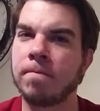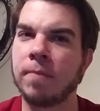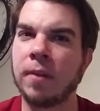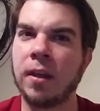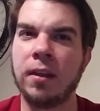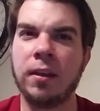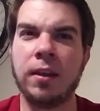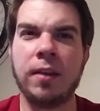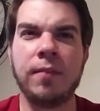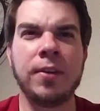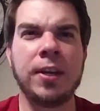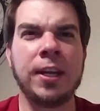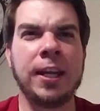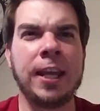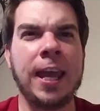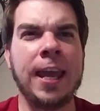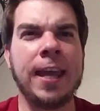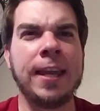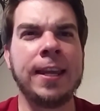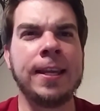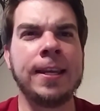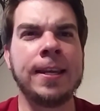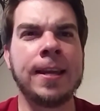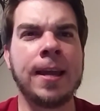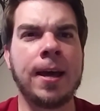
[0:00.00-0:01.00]
I give it an
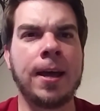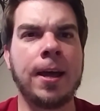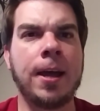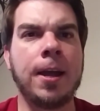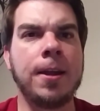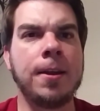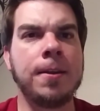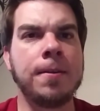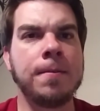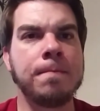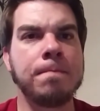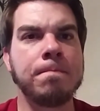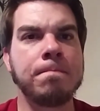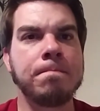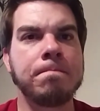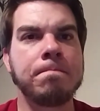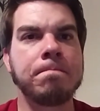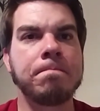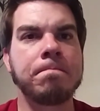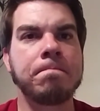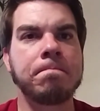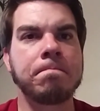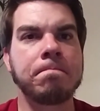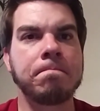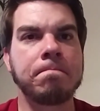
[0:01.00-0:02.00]
89. I
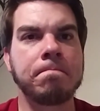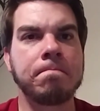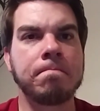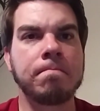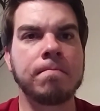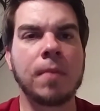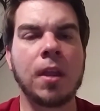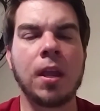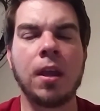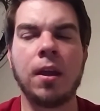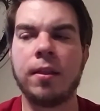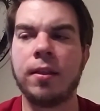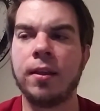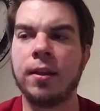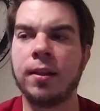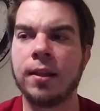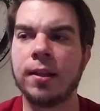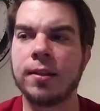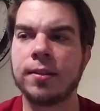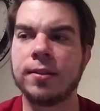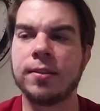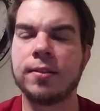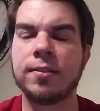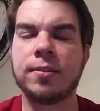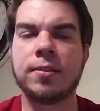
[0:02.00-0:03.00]
think
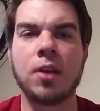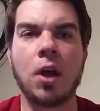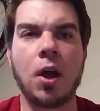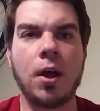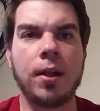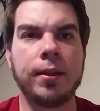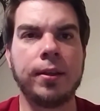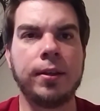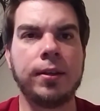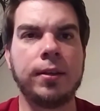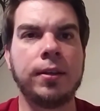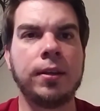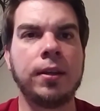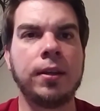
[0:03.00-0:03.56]
that's a solid